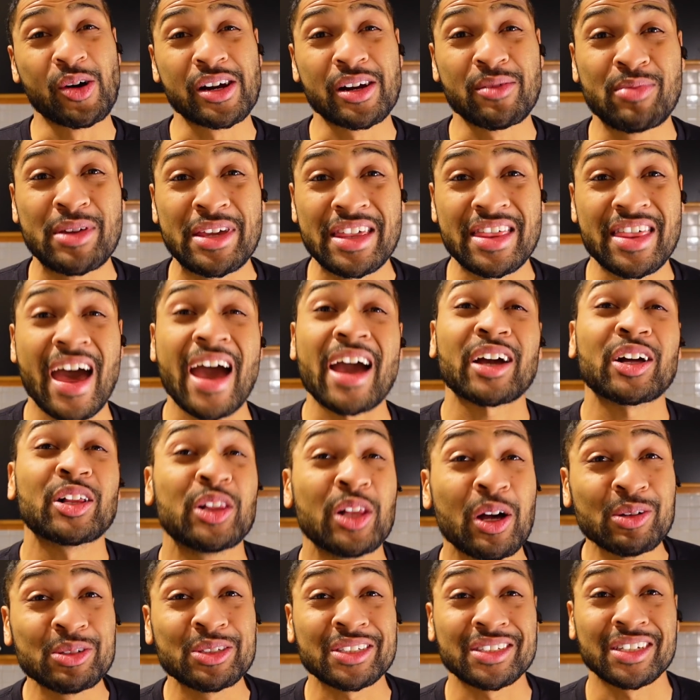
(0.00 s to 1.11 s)
want to be that
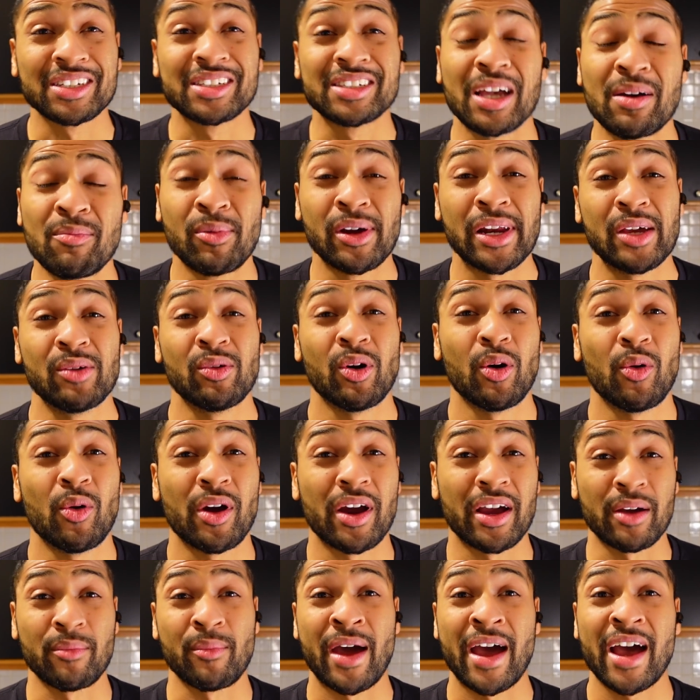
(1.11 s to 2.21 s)
close to somebody while
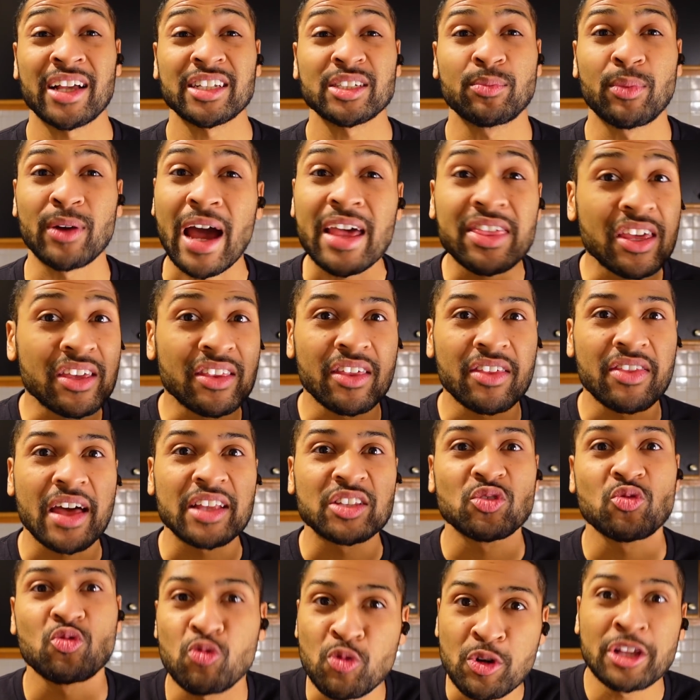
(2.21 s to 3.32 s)
wearing a mask, but I think that
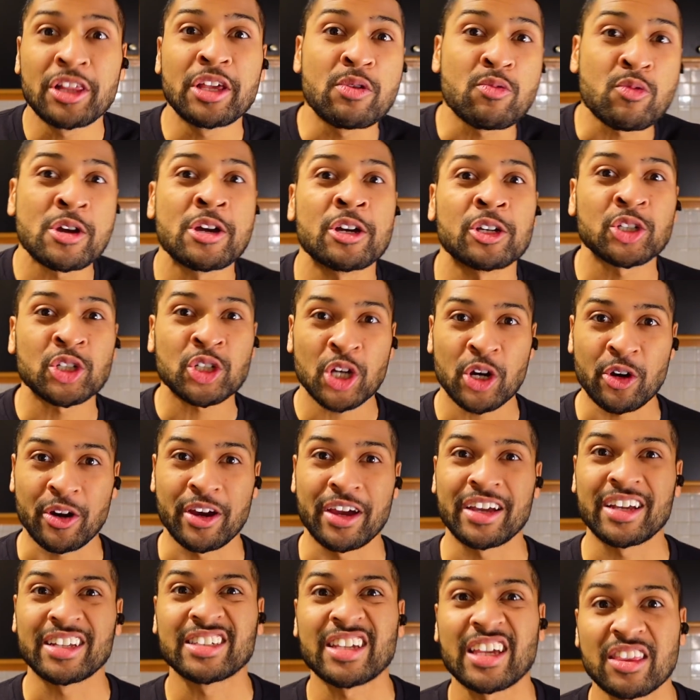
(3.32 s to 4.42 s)
that's really
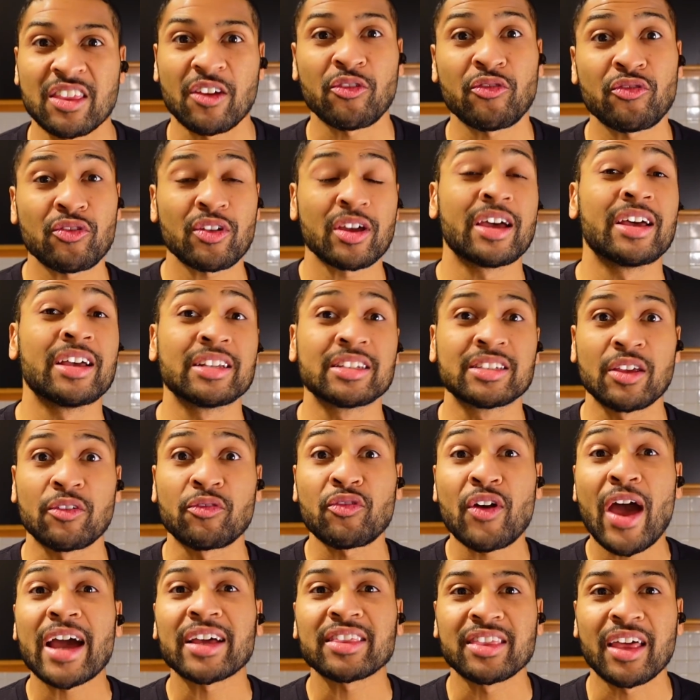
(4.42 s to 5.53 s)
reassuring is that the is the
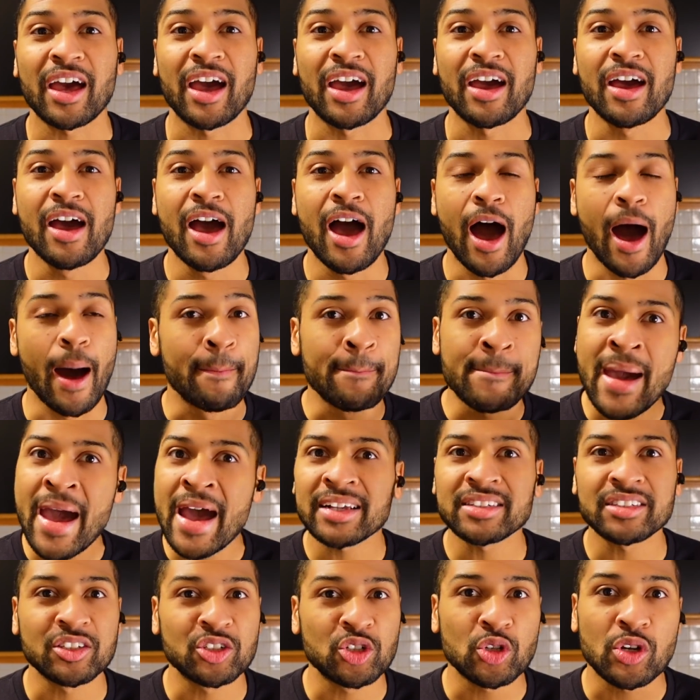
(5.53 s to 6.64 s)
fact that a
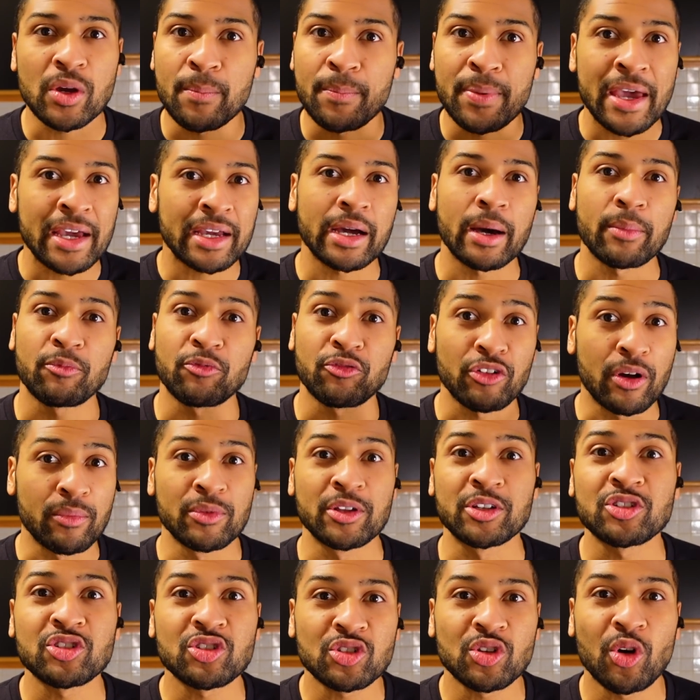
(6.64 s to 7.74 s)
mask that you can pick up from
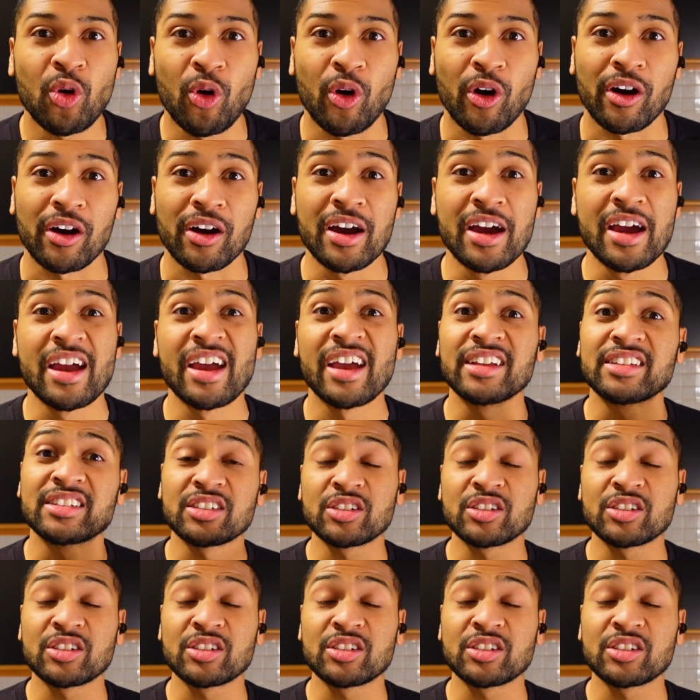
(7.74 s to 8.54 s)
the store is